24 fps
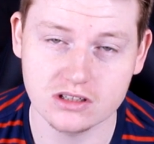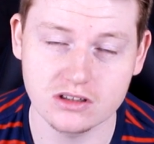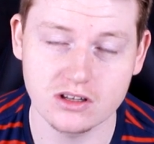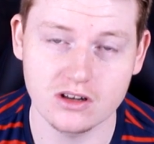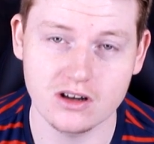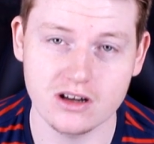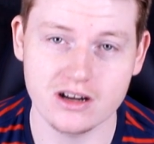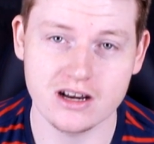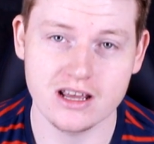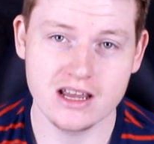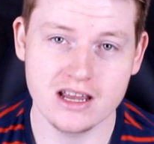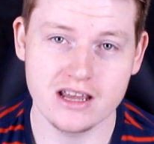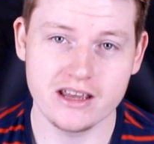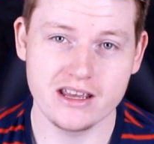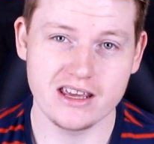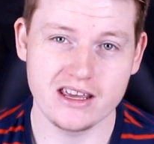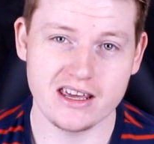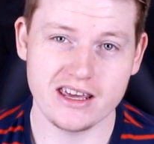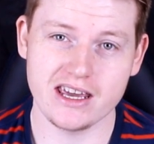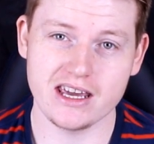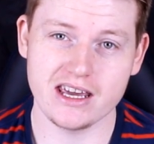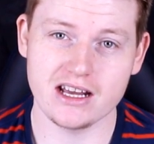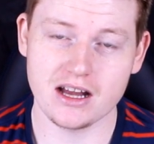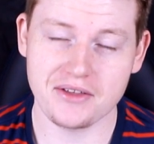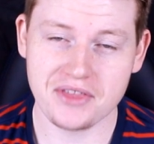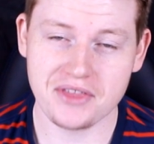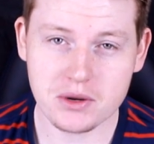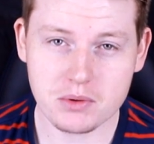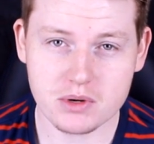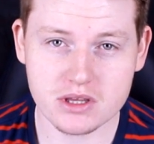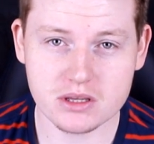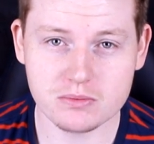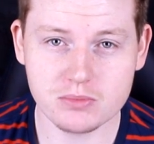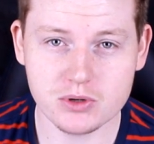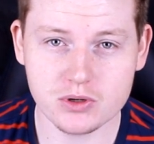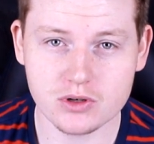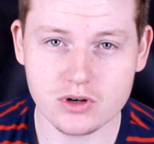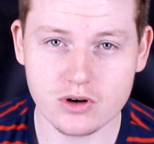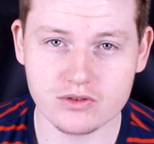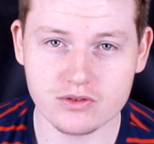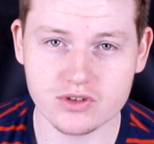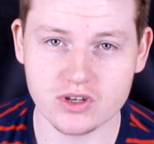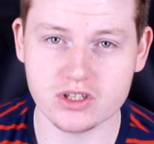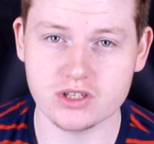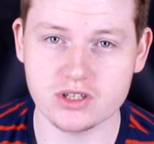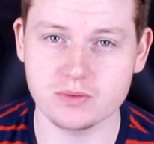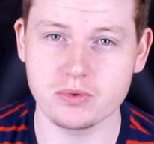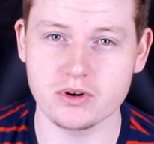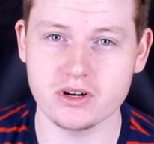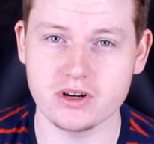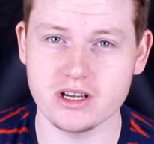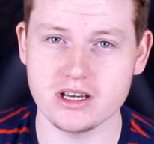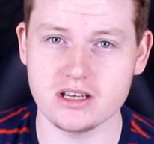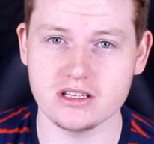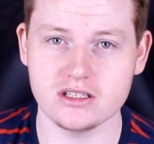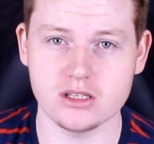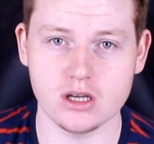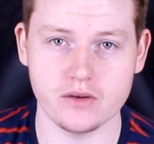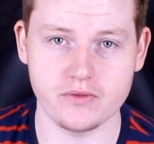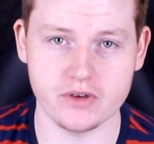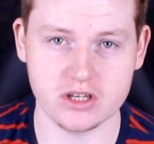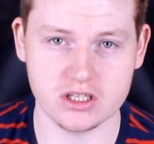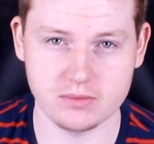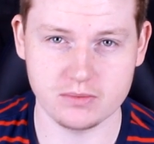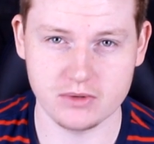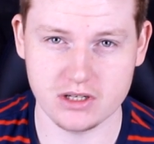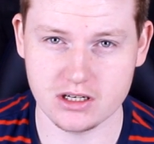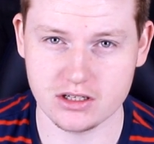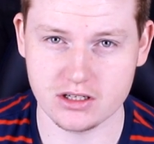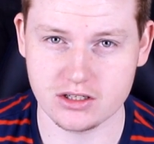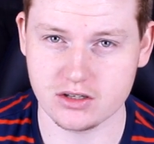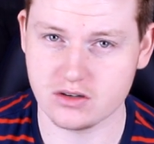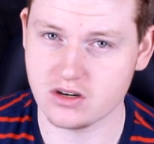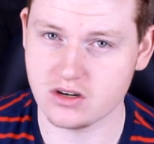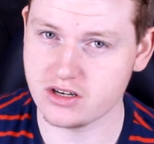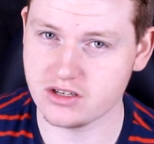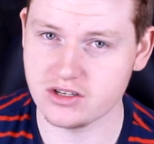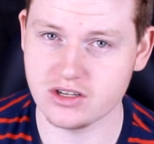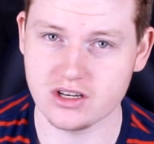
a lot, and I think with the Bulldogs, it's pretty self-explanatory.